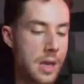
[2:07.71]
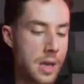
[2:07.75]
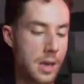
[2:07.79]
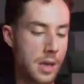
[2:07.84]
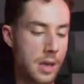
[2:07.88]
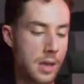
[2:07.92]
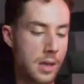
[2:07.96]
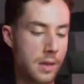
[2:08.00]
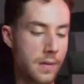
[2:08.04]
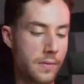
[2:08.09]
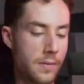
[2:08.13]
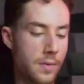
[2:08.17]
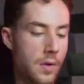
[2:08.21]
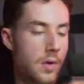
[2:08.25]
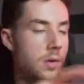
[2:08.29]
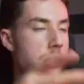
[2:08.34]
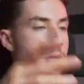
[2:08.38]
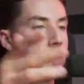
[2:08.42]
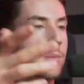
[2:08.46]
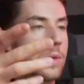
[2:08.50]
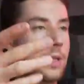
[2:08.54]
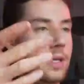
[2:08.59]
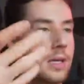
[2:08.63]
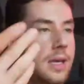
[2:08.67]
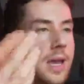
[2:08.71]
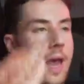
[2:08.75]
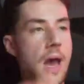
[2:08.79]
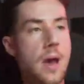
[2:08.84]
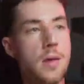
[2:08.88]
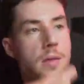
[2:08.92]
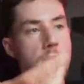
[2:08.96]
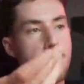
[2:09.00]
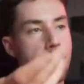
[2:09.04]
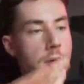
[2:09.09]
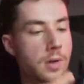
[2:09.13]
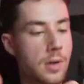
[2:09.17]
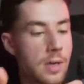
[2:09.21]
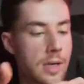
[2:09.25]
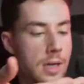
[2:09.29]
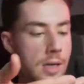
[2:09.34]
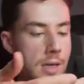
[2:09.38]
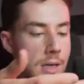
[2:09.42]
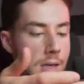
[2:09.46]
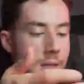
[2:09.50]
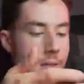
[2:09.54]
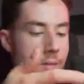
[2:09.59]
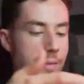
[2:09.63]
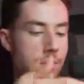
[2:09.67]
of ultimately how the
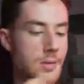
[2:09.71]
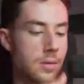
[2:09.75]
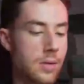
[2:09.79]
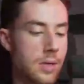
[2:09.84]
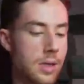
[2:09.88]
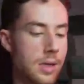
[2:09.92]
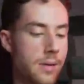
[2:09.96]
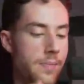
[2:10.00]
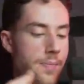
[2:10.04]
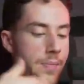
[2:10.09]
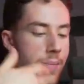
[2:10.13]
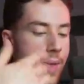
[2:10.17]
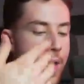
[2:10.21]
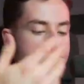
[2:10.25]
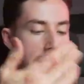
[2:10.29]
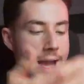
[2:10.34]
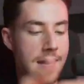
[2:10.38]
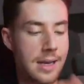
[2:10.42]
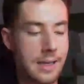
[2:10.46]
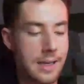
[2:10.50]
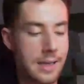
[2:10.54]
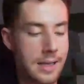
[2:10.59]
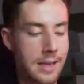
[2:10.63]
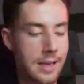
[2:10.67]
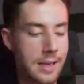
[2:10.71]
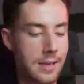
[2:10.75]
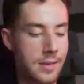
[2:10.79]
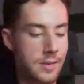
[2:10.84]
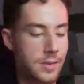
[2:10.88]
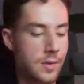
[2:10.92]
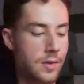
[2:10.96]
market is looking at a glance.